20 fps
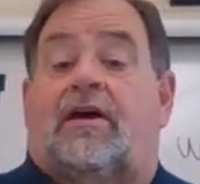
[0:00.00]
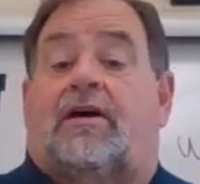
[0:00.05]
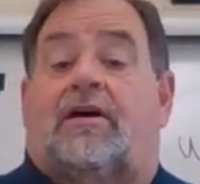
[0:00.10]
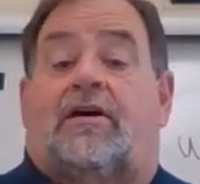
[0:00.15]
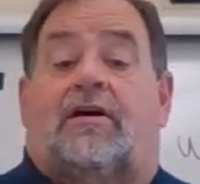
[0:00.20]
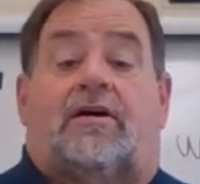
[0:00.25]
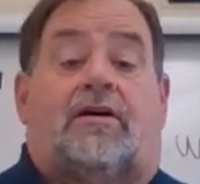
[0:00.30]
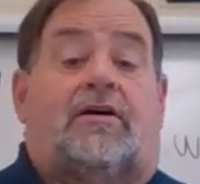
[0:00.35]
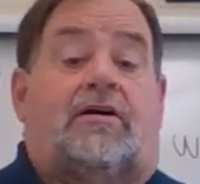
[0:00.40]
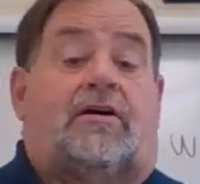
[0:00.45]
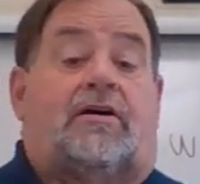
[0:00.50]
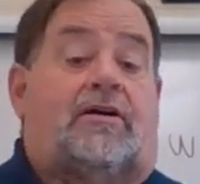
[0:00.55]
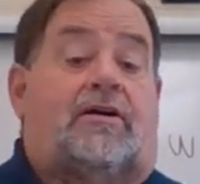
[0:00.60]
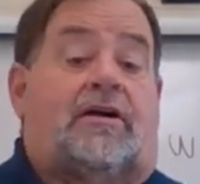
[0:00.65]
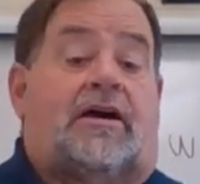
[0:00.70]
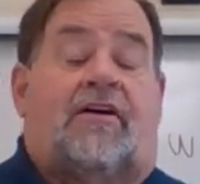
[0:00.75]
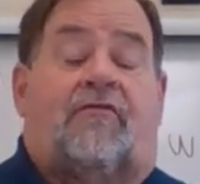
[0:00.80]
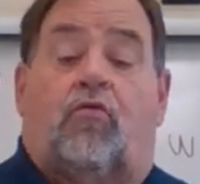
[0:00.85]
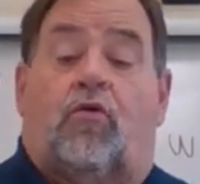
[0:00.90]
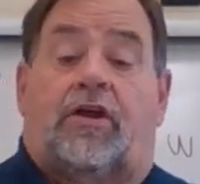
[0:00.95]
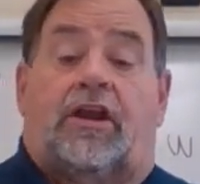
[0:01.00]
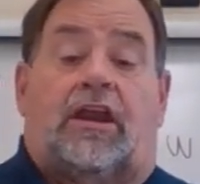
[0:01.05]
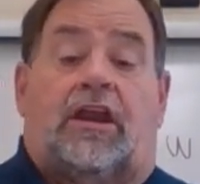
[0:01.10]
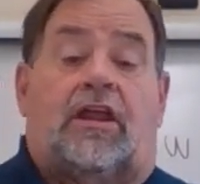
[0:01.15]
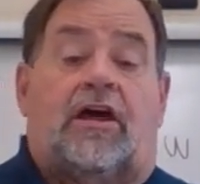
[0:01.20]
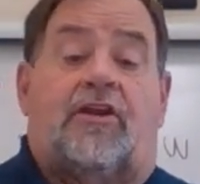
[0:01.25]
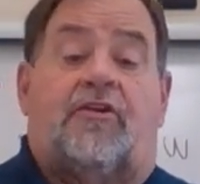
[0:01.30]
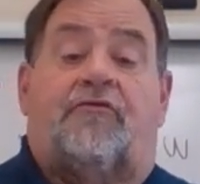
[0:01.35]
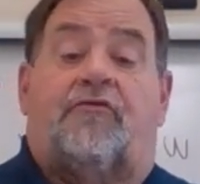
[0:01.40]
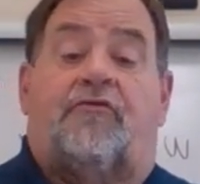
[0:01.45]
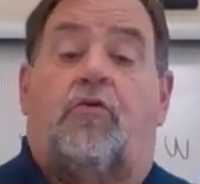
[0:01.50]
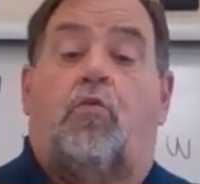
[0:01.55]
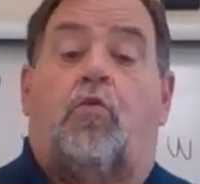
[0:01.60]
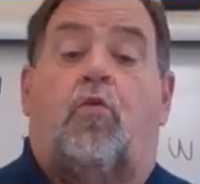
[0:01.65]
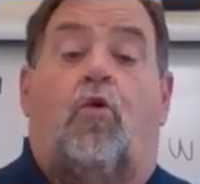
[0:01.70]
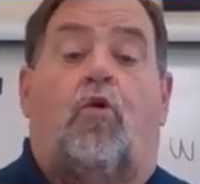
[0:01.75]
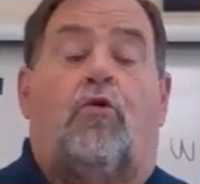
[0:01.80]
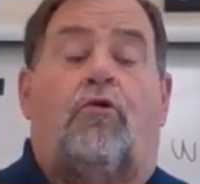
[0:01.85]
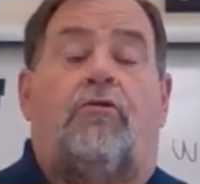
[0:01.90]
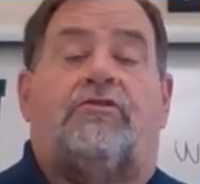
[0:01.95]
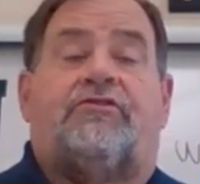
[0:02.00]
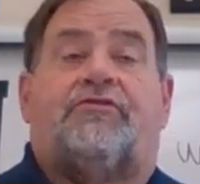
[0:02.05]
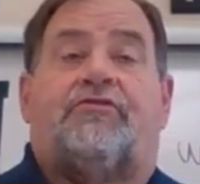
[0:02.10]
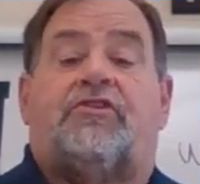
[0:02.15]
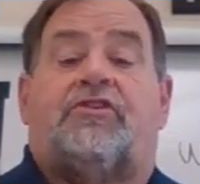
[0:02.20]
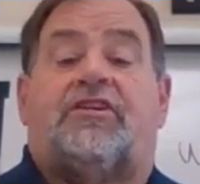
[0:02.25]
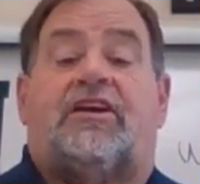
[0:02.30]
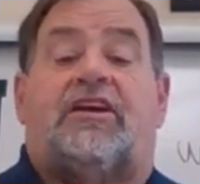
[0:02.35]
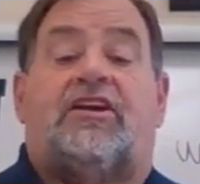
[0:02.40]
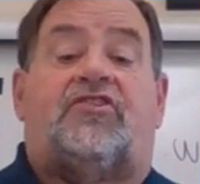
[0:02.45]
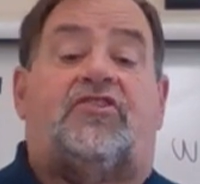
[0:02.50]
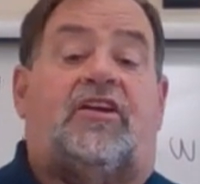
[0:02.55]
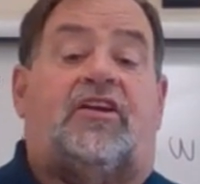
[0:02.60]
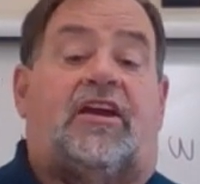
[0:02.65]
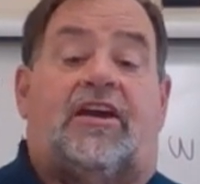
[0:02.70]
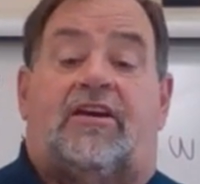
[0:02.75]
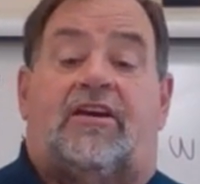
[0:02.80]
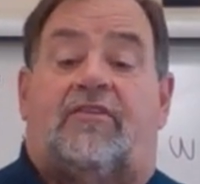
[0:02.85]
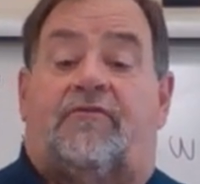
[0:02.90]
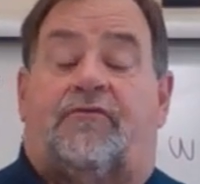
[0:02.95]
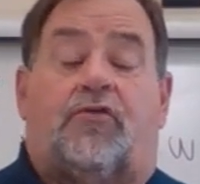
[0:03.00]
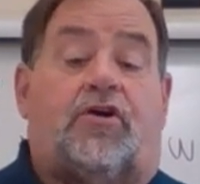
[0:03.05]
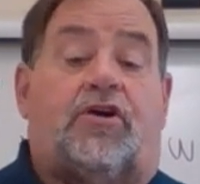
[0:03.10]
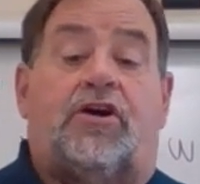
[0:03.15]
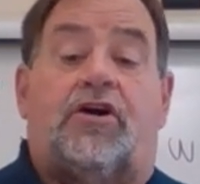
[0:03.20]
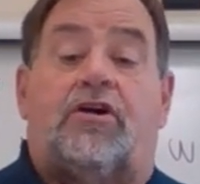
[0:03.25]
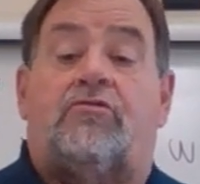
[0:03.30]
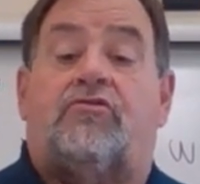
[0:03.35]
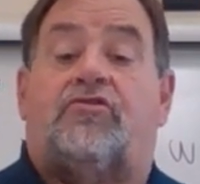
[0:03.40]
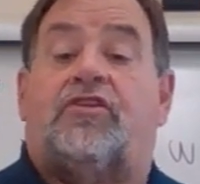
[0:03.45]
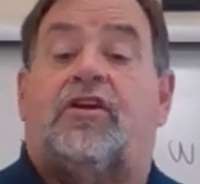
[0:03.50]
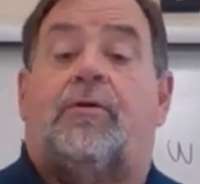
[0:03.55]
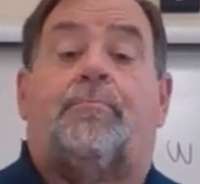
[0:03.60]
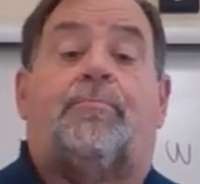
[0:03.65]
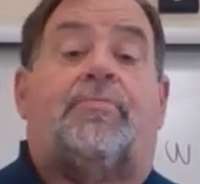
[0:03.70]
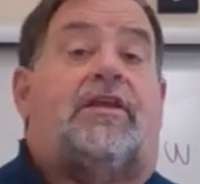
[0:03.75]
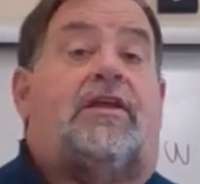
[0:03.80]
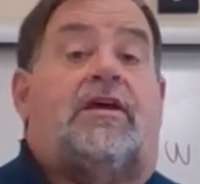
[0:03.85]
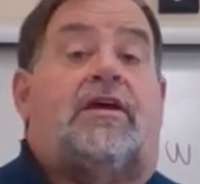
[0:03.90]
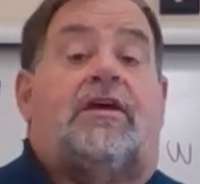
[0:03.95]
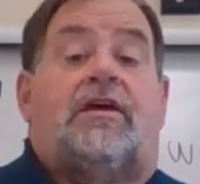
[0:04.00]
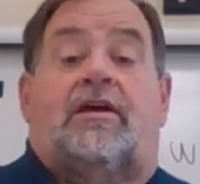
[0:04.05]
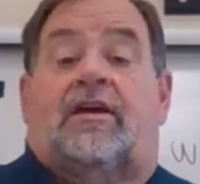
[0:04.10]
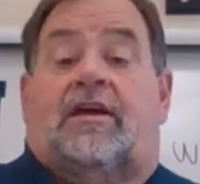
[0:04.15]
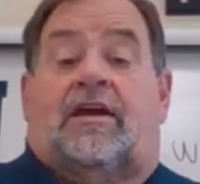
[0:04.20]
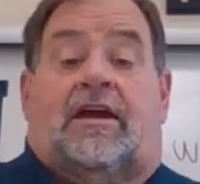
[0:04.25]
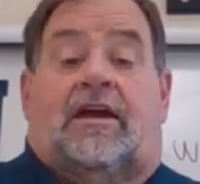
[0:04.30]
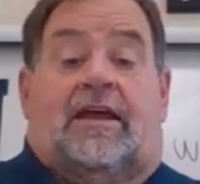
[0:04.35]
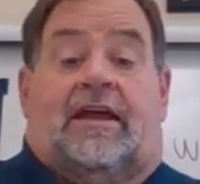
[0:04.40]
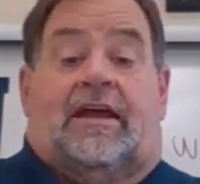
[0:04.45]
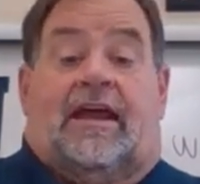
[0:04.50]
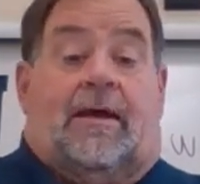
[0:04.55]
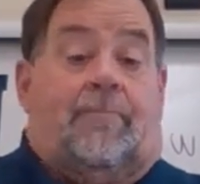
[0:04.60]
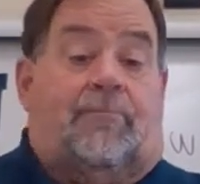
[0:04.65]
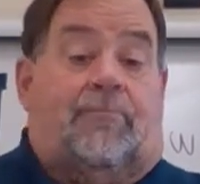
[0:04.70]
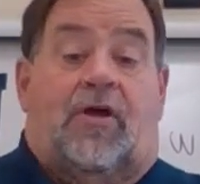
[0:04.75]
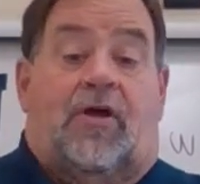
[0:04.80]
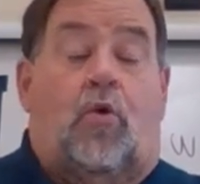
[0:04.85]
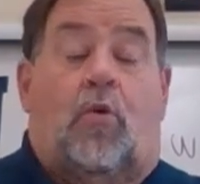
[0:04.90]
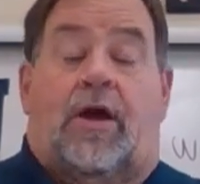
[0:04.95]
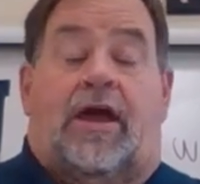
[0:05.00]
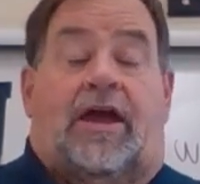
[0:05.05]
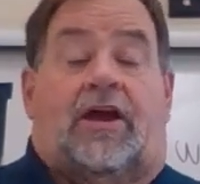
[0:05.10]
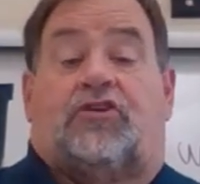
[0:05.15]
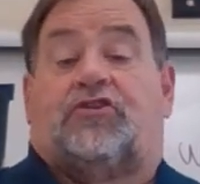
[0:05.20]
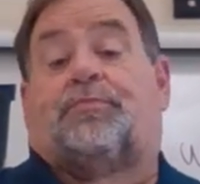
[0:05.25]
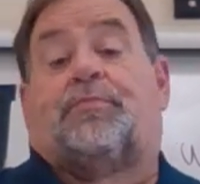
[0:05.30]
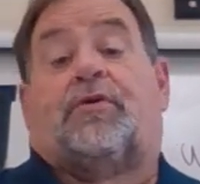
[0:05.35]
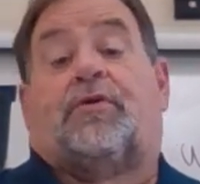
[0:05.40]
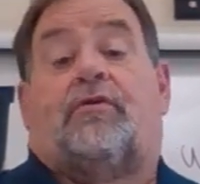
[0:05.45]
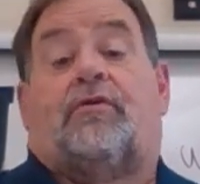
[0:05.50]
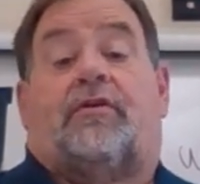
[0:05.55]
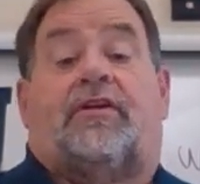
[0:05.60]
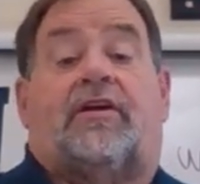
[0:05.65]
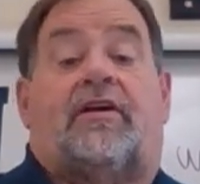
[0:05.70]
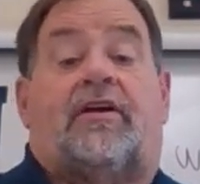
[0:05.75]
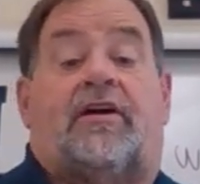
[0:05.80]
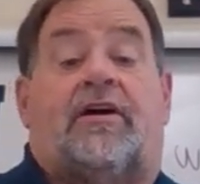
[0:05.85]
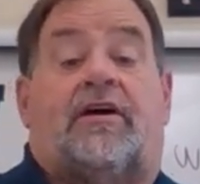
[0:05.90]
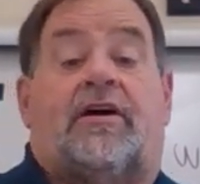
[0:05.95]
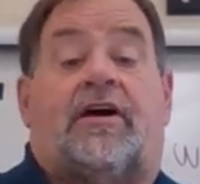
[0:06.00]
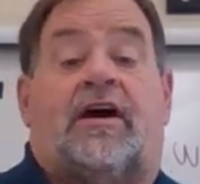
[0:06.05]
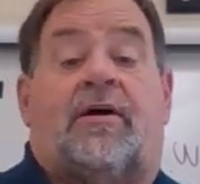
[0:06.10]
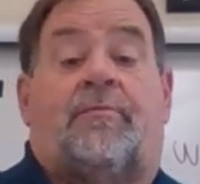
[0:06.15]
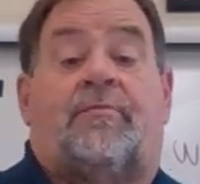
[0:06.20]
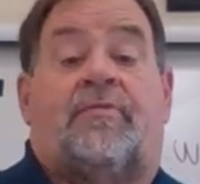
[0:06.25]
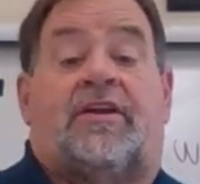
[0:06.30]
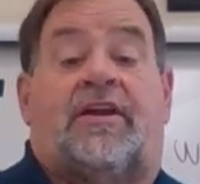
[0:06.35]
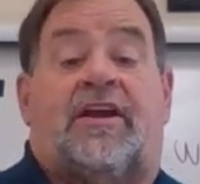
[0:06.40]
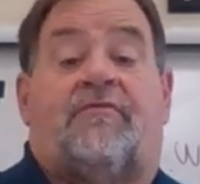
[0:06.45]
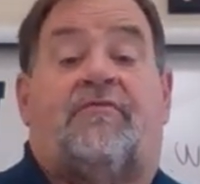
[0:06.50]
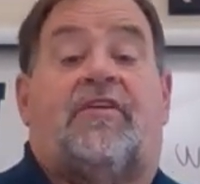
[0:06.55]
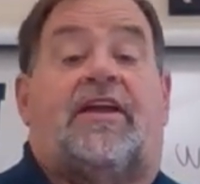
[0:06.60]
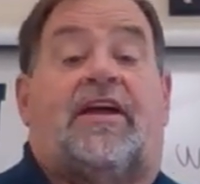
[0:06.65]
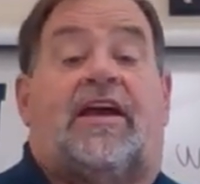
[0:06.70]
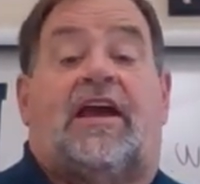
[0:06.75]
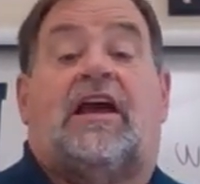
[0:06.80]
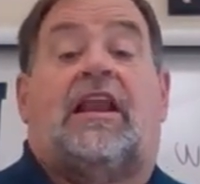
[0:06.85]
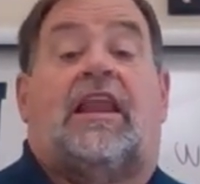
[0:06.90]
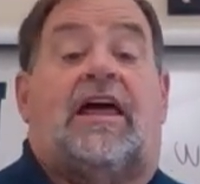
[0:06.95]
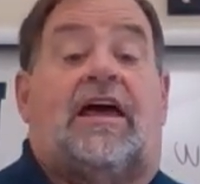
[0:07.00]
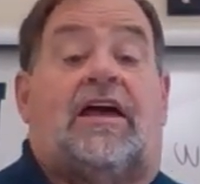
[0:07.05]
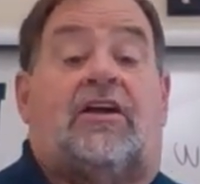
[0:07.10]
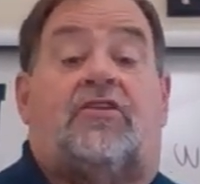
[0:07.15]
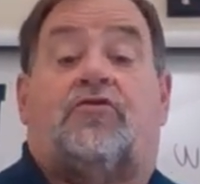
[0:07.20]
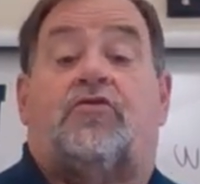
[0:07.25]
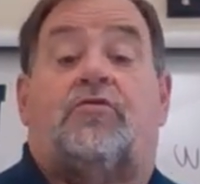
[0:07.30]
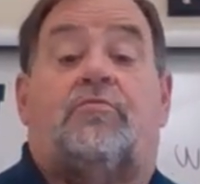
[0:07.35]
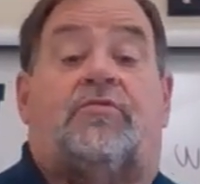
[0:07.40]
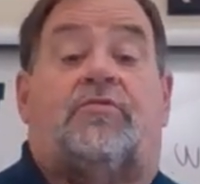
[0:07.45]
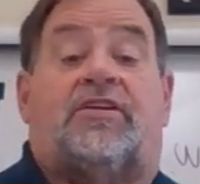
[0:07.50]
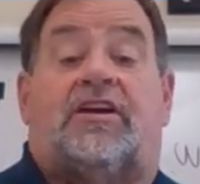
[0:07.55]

I've won a lot of awards for teaching and for coaching, but I'm no expert. I'm an everyday classroom